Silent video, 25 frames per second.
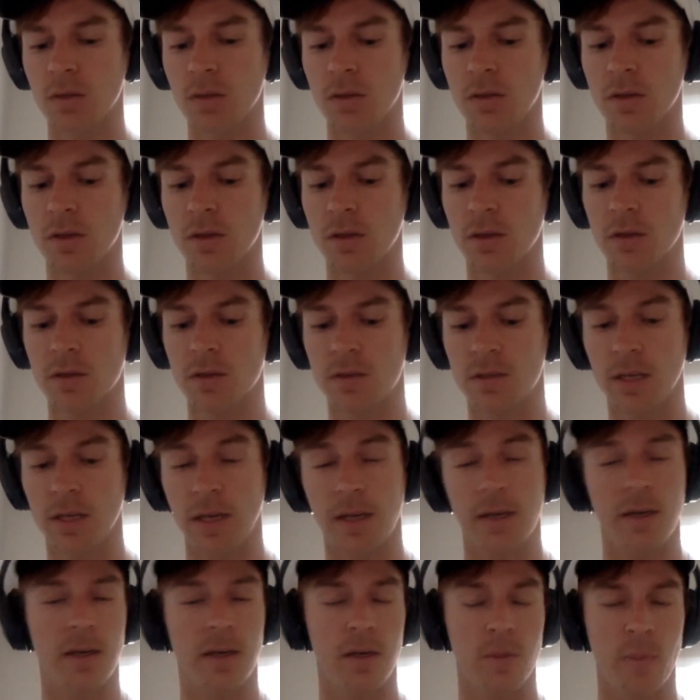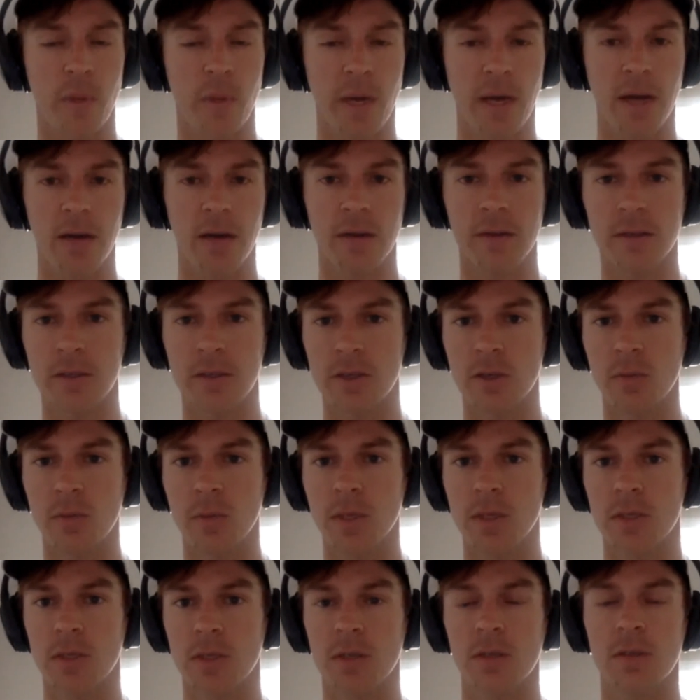the secondary pattern that you
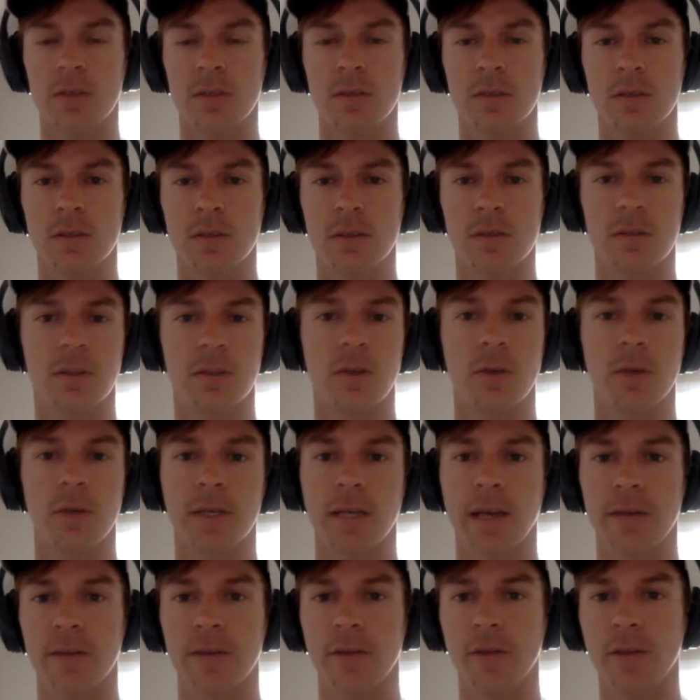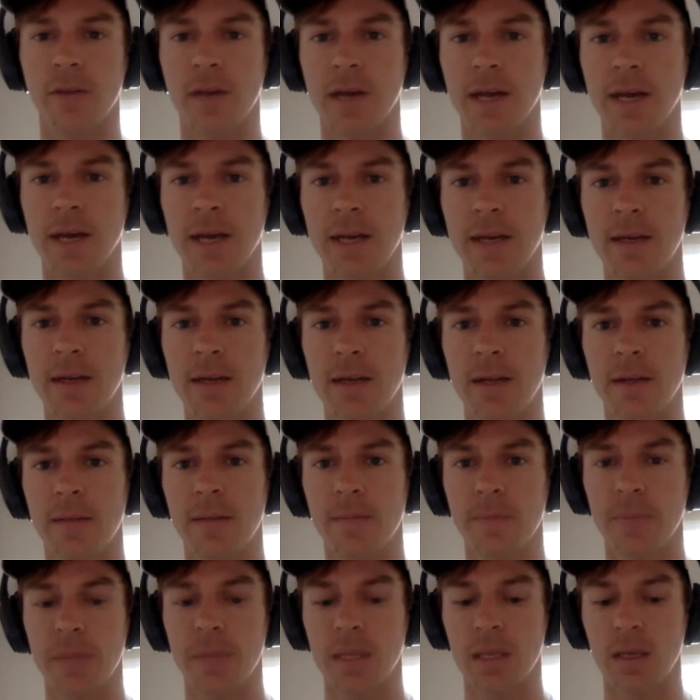mentioned is, is going down the line.
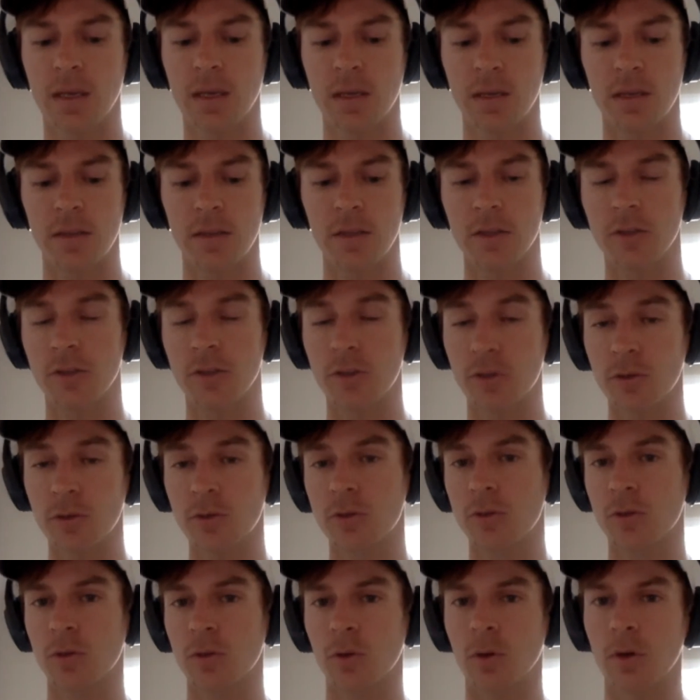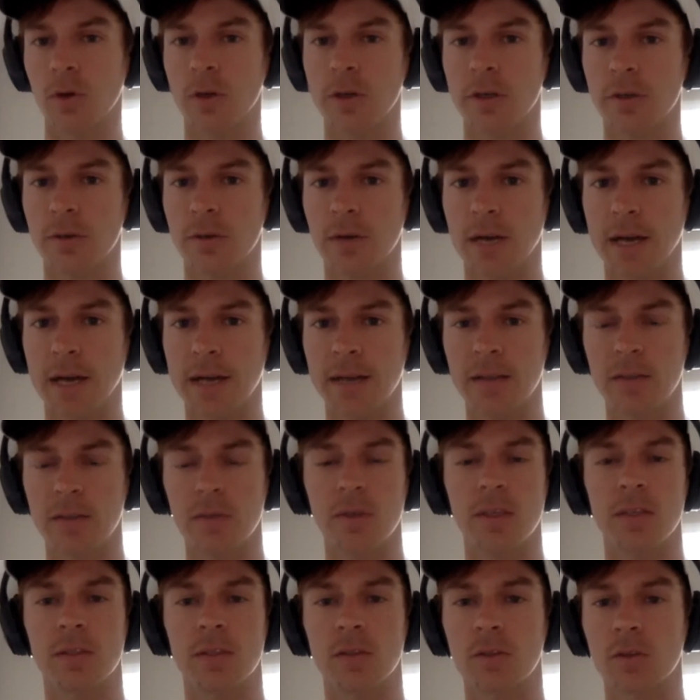In the deuce court, you're right. It's
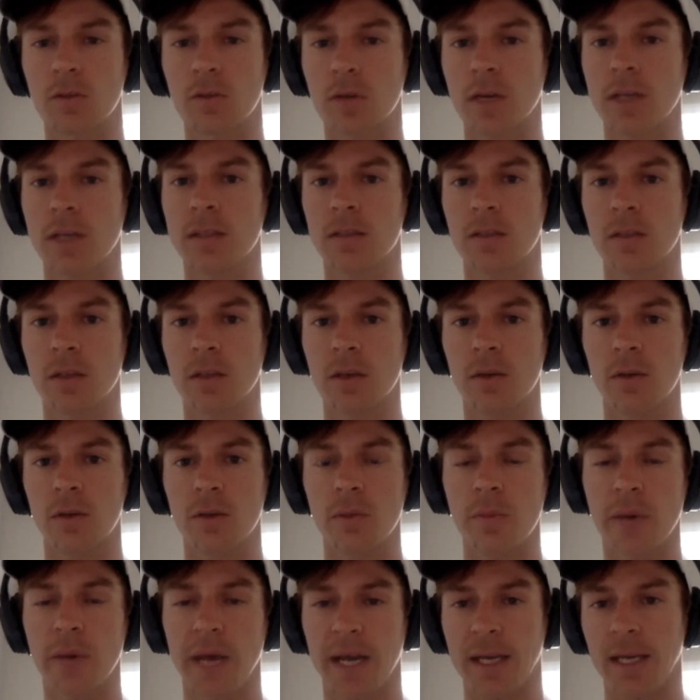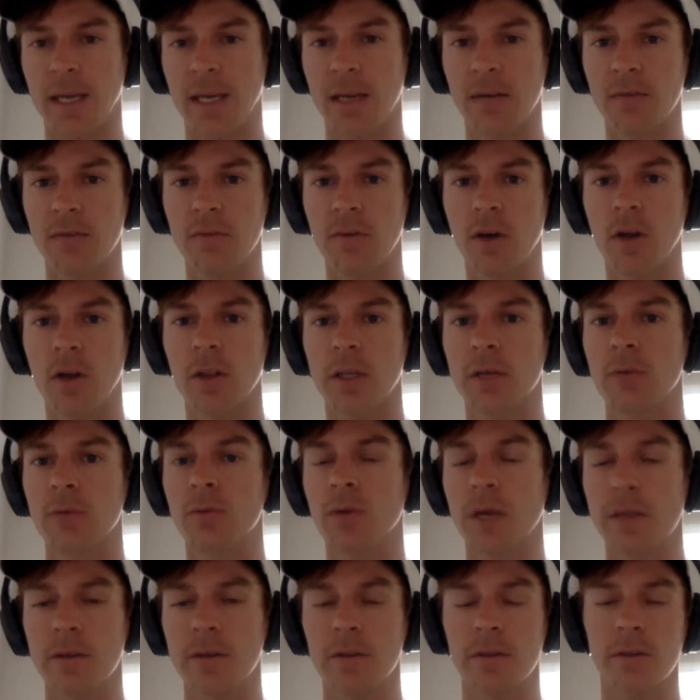it's great to go with the backhand volley
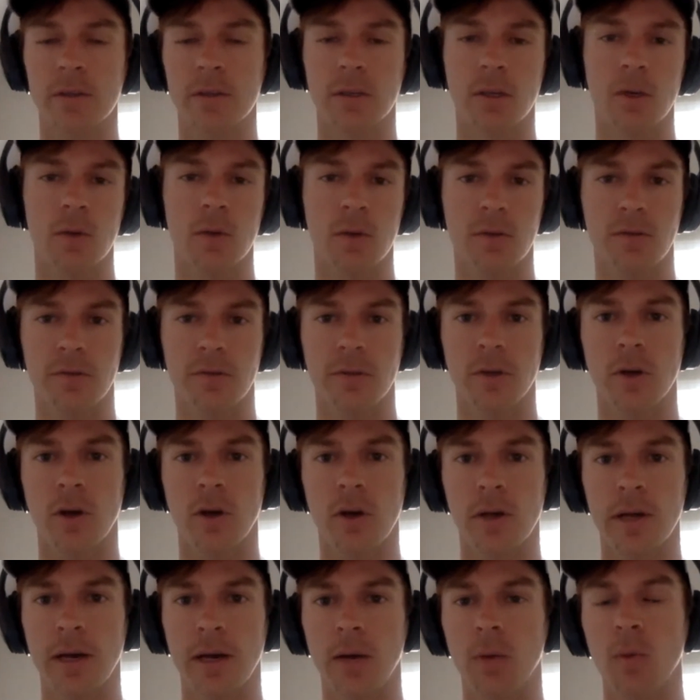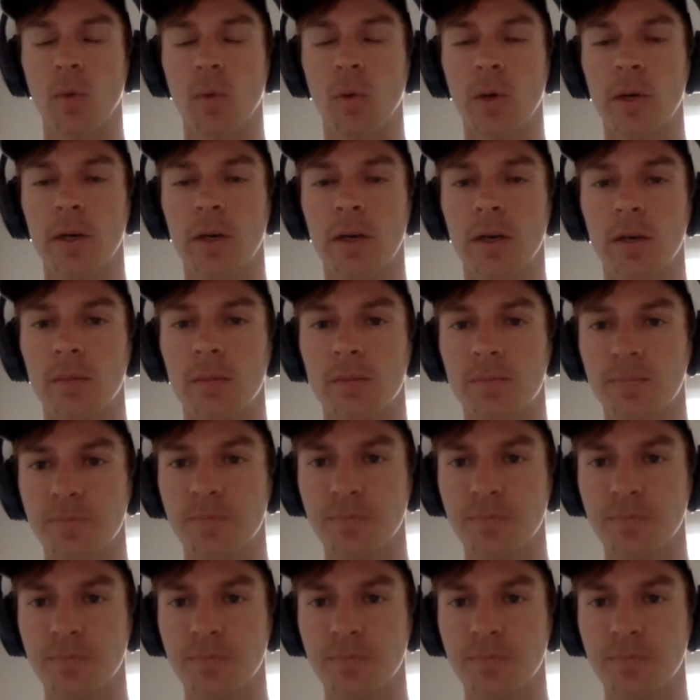rather than going for the all-out winner,